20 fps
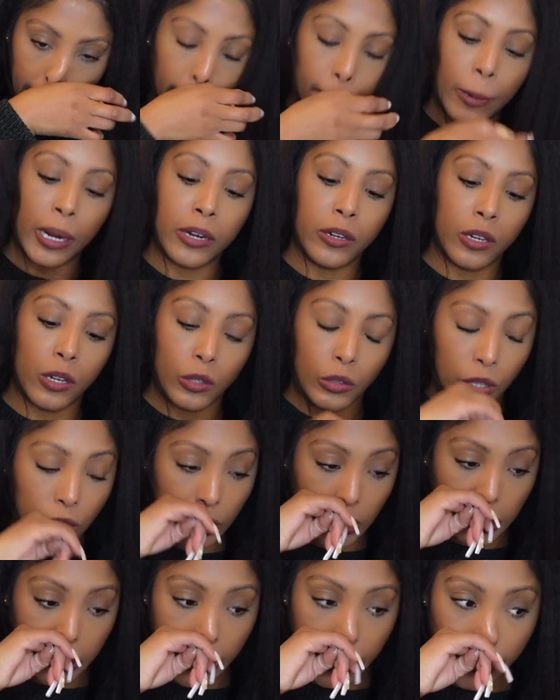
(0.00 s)
My nose
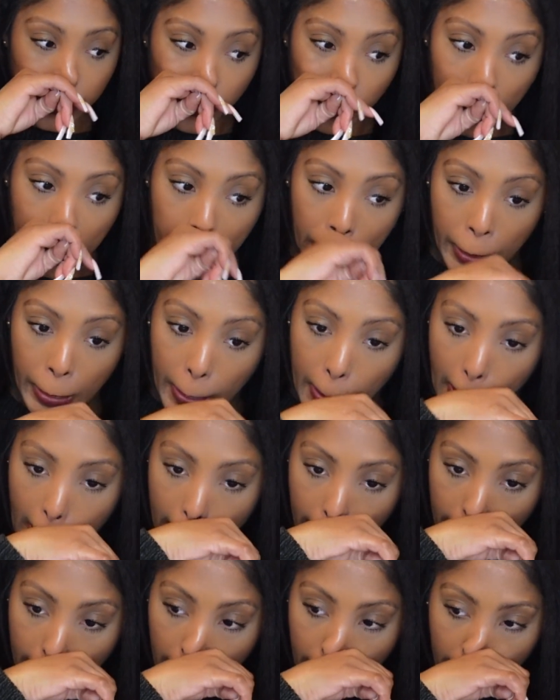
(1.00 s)
just keeps running.
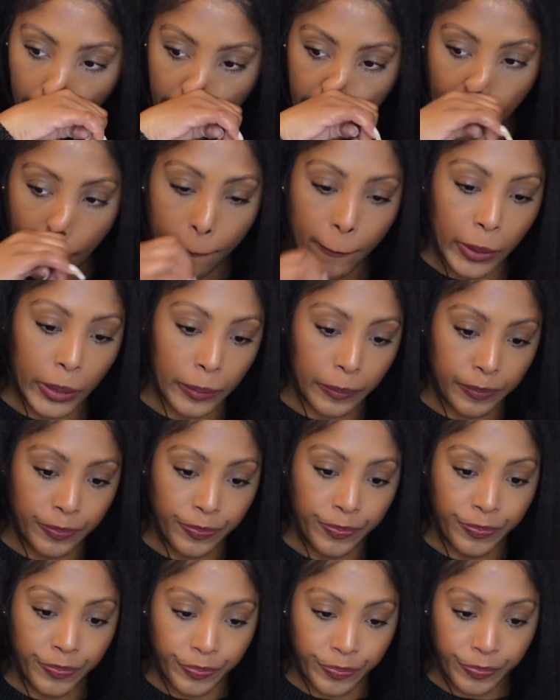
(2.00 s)
I don't know what's happening.